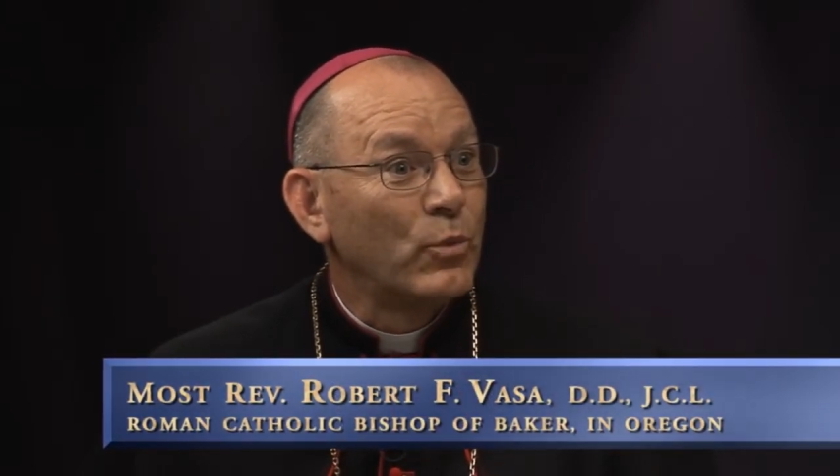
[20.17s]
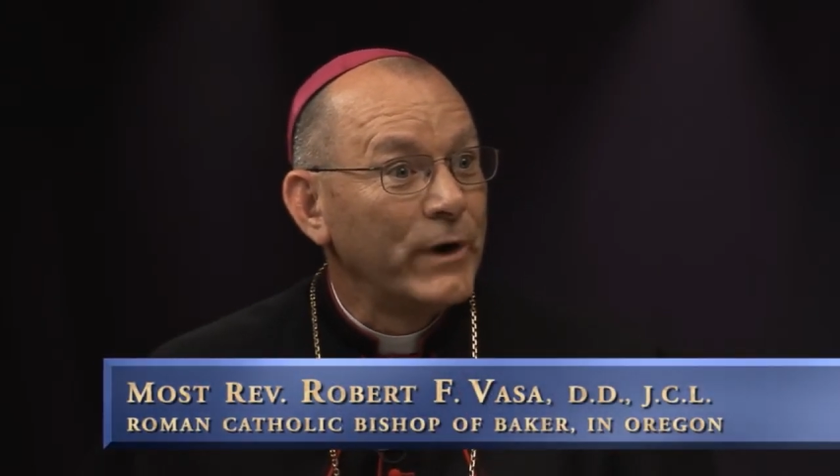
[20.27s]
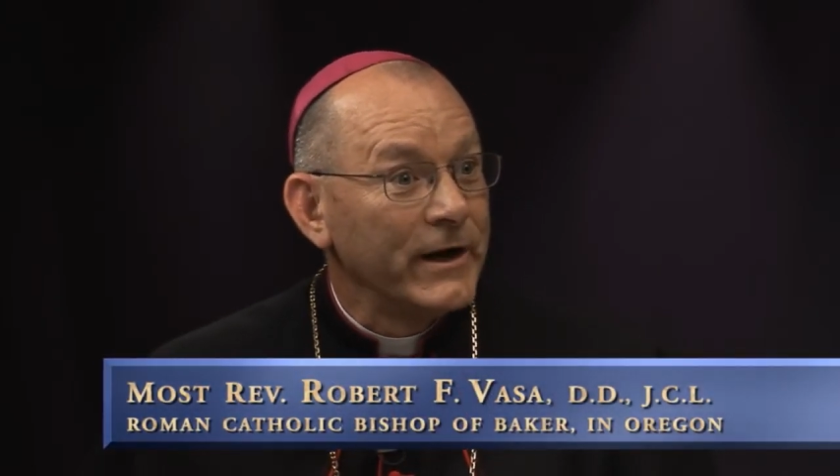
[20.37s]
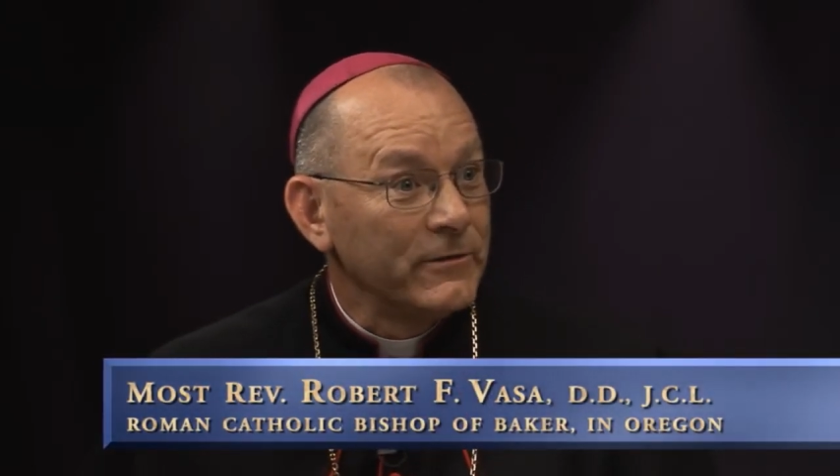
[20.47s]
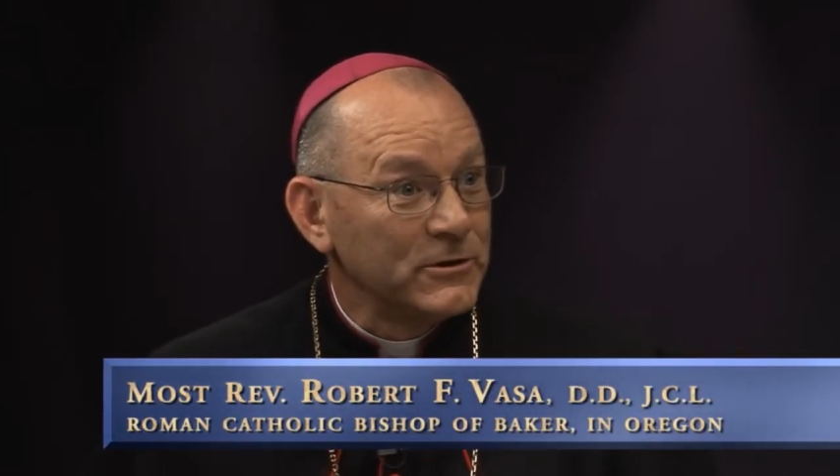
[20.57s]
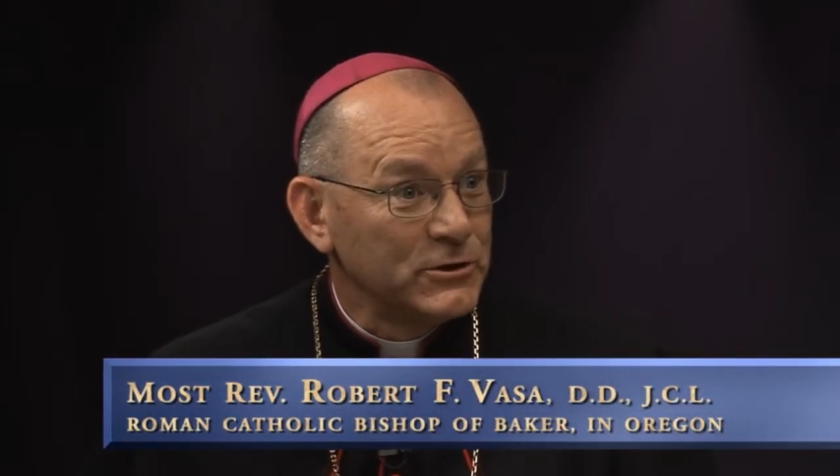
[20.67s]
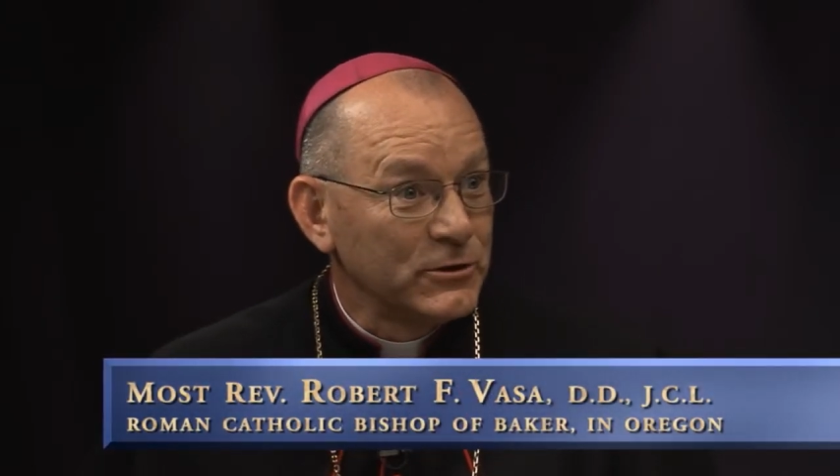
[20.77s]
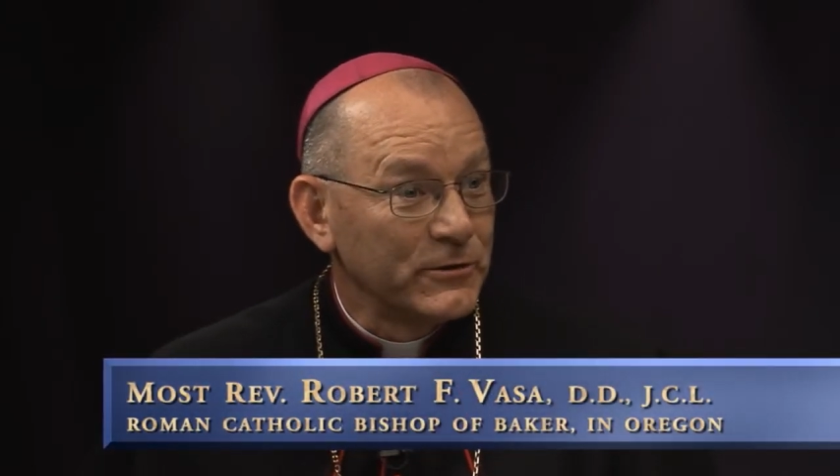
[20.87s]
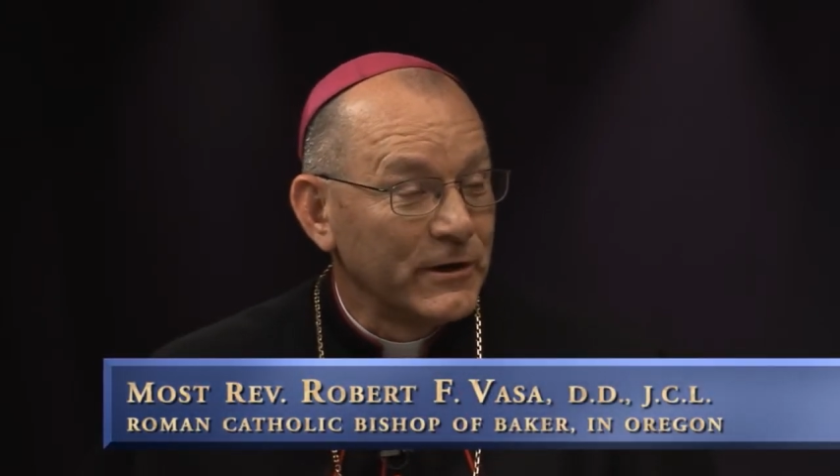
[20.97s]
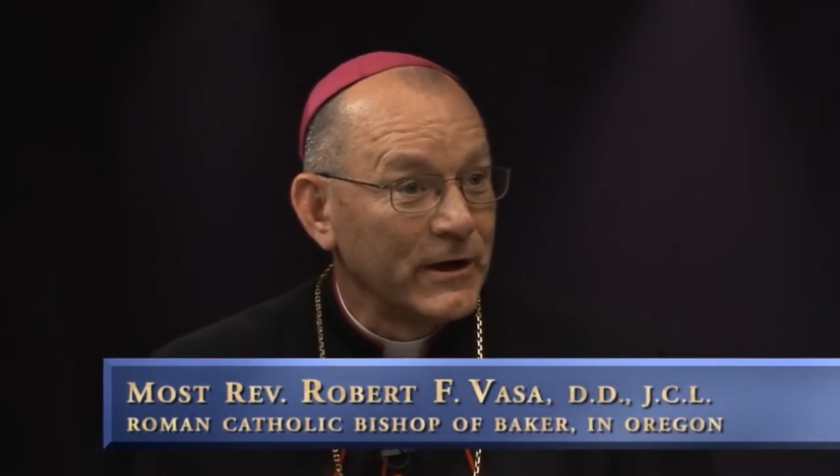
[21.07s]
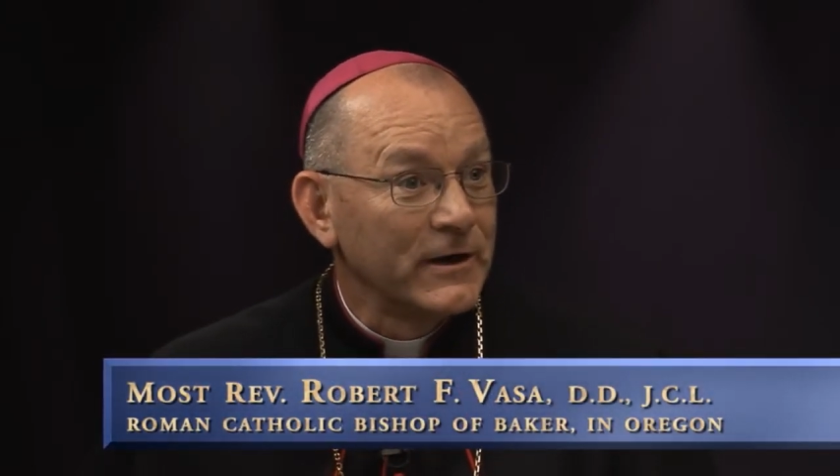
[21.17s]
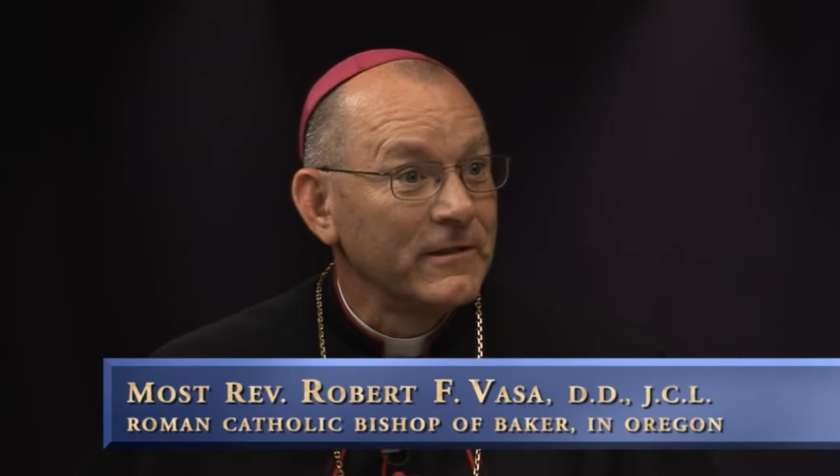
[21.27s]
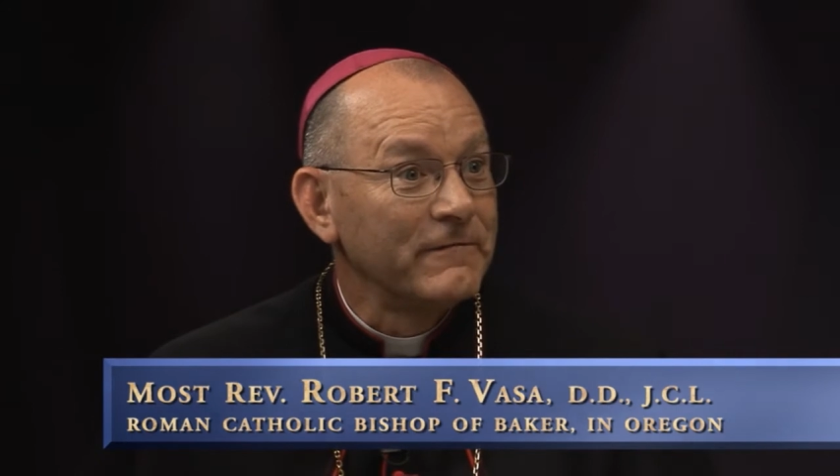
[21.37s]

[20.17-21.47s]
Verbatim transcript: where their children are,